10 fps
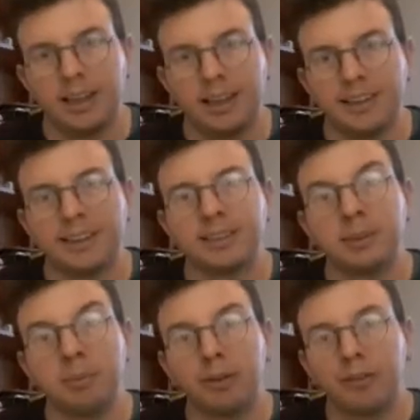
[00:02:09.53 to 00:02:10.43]
The
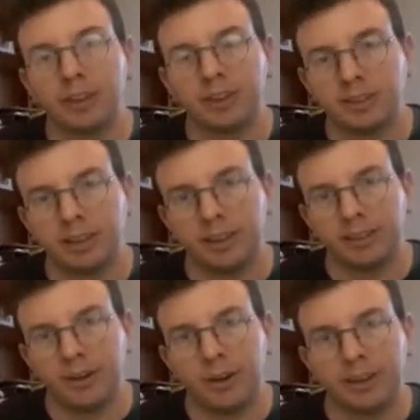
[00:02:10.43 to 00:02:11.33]
symbol for the
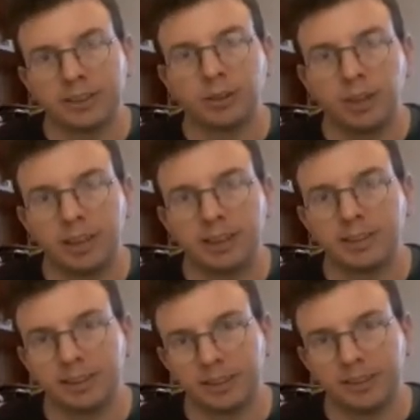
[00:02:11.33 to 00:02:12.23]
sun, or a solar
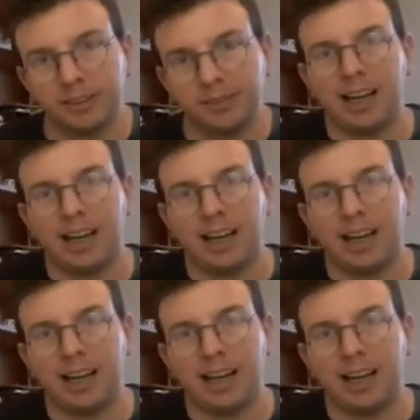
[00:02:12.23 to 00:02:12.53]
circle.